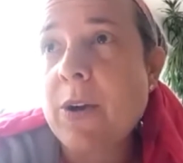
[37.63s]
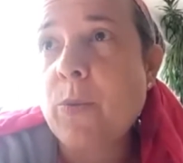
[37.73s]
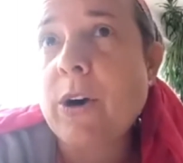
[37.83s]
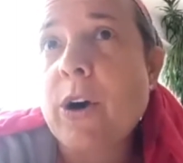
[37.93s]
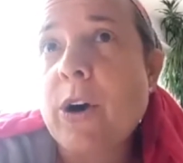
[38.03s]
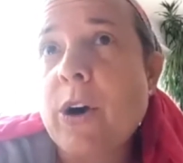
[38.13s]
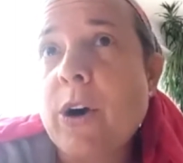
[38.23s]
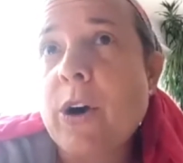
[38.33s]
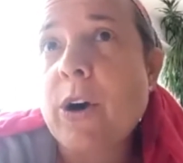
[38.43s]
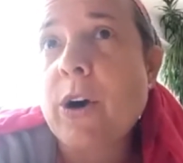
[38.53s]
we're at
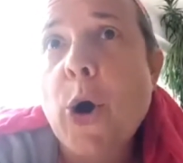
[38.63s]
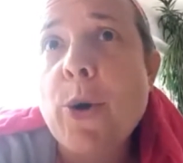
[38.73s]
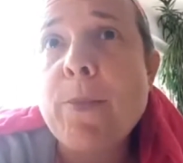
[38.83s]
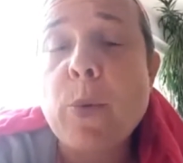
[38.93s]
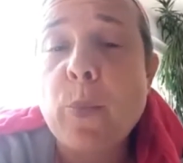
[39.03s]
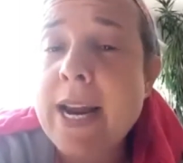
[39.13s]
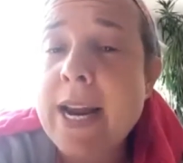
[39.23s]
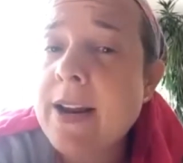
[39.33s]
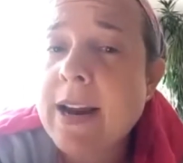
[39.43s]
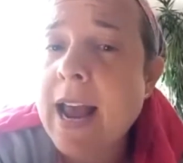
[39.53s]
home and
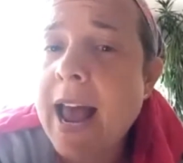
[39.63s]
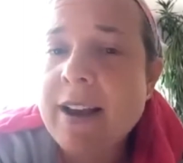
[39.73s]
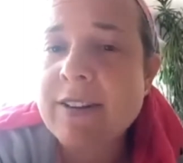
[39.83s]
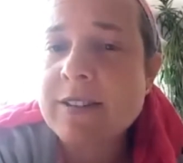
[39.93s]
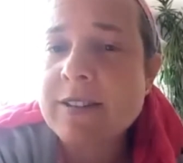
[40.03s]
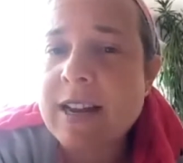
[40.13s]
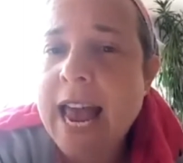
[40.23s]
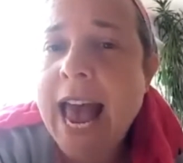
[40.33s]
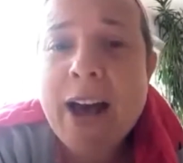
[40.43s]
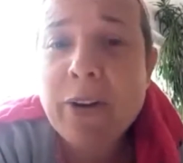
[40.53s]
we act
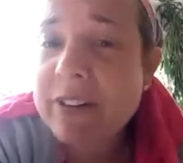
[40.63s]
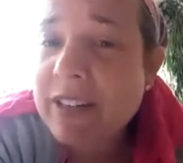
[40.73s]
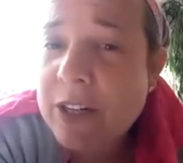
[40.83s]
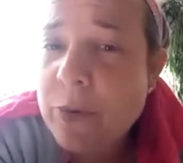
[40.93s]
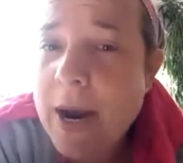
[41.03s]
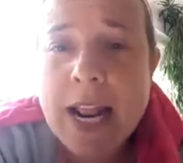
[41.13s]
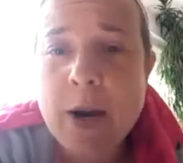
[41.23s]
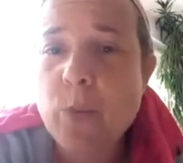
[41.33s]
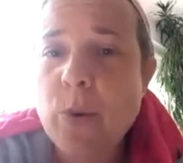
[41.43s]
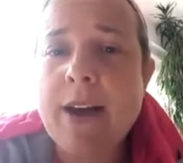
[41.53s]
out in a way,
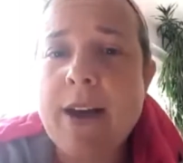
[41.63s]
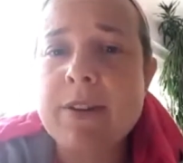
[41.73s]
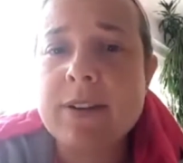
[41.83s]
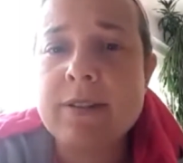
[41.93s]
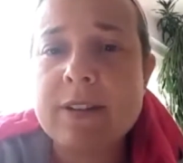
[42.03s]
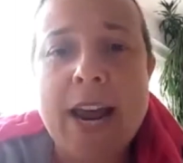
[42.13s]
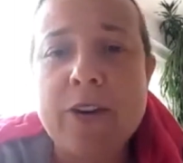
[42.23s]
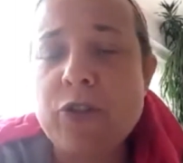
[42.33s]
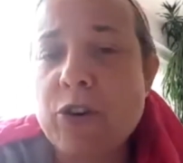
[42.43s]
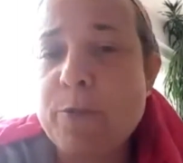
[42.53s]
like we have a
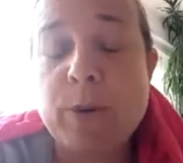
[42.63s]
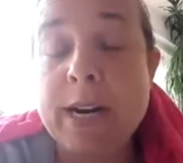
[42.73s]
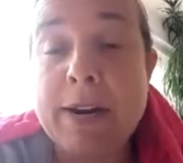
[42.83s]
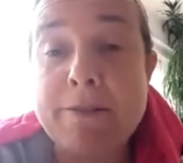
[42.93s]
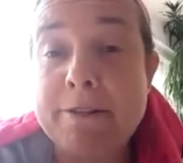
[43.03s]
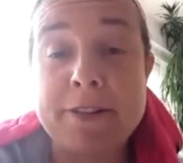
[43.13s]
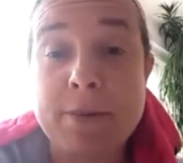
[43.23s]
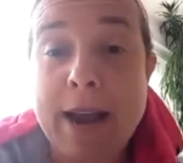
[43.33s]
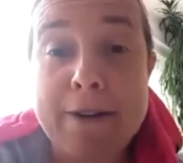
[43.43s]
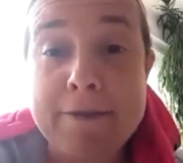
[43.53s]
tantrum or whatever to
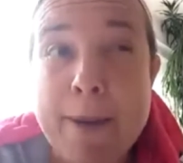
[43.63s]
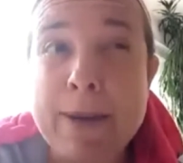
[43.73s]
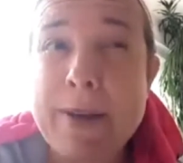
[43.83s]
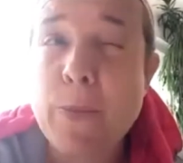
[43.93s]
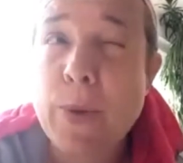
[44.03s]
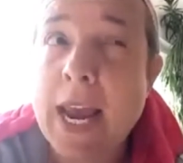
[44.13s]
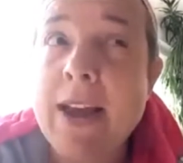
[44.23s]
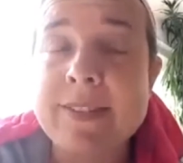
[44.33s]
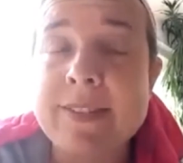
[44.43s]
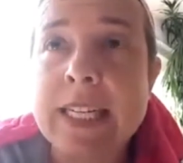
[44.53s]
our family, and then we
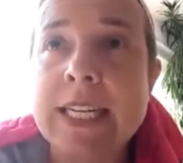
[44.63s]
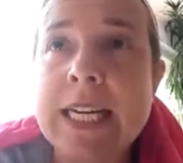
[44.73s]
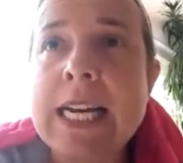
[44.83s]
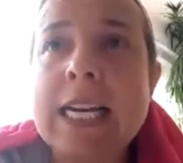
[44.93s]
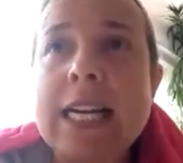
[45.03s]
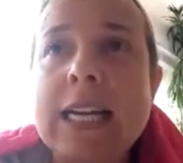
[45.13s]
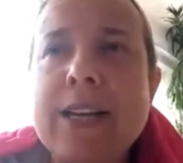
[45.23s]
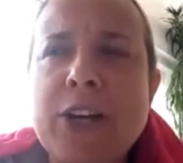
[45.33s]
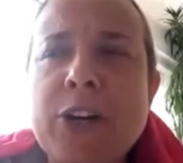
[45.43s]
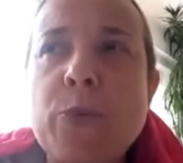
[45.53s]
have to,
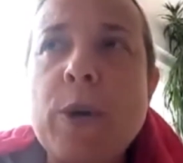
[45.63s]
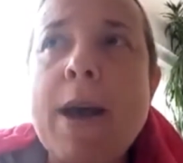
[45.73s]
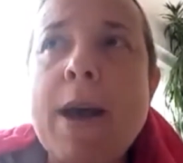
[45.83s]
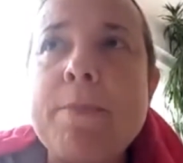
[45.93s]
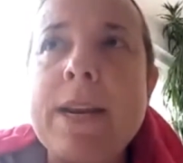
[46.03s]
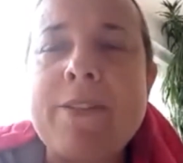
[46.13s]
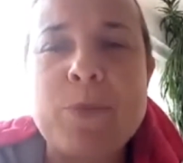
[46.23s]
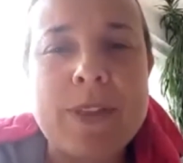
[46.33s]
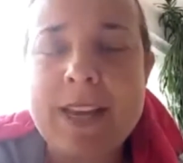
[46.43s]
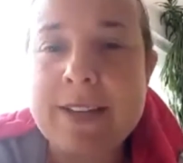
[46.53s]
we might be left
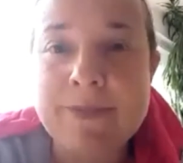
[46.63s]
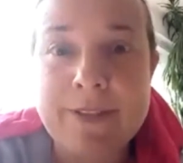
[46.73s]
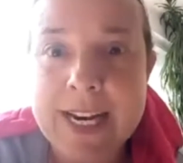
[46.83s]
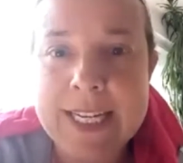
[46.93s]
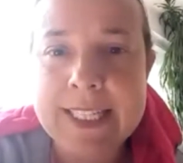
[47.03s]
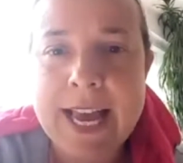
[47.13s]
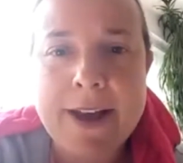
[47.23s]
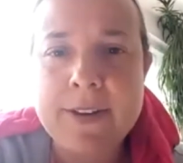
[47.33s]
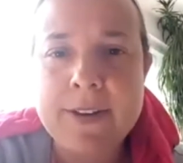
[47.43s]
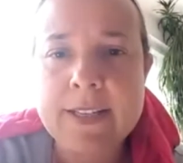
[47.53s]
with these feelings
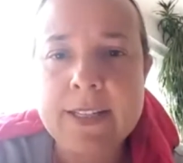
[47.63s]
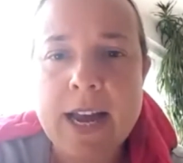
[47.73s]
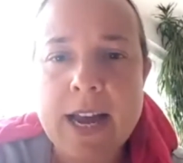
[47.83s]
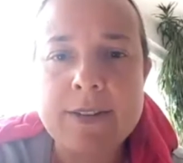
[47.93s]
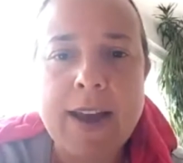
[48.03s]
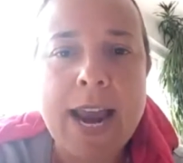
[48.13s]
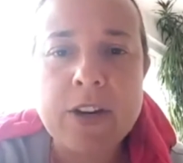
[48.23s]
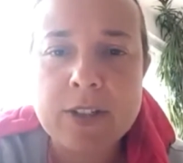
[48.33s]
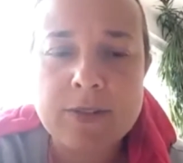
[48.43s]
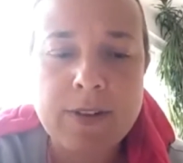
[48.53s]
after, these kinds of
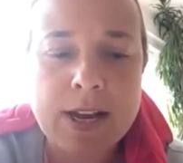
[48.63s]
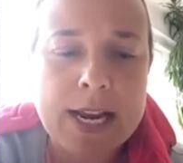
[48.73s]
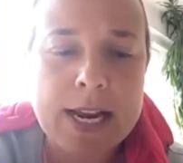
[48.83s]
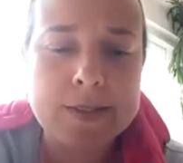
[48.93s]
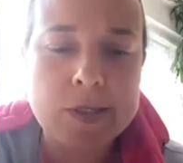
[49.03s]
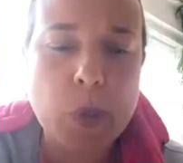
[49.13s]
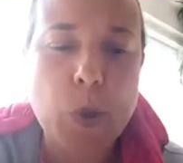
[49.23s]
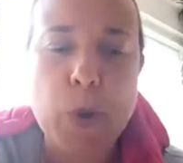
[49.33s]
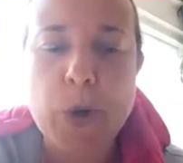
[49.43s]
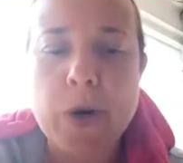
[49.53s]
anxious feelings,
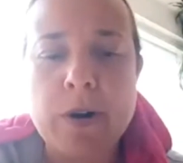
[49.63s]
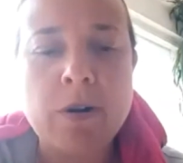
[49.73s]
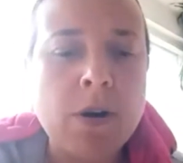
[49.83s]
or